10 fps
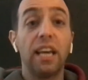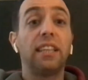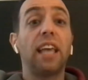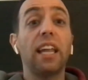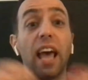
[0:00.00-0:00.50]

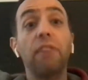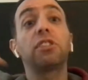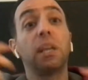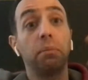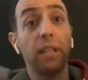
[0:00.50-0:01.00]
that have
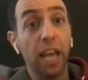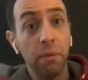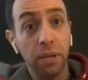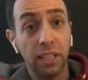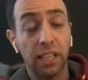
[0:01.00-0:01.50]
some
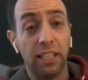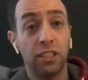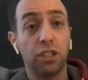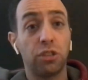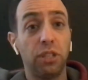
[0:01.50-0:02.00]
name in the
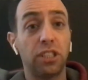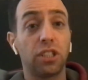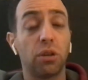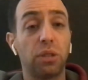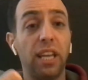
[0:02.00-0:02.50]
industry,
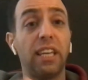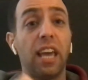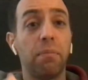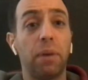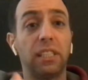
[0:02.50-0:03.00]
so they
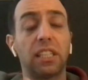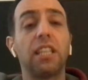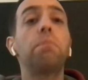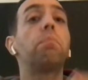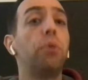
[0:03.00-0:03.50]
can
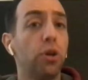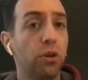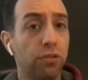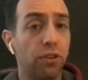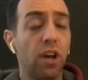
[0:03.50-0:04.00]
basically
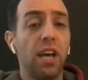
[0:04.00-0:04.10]
prove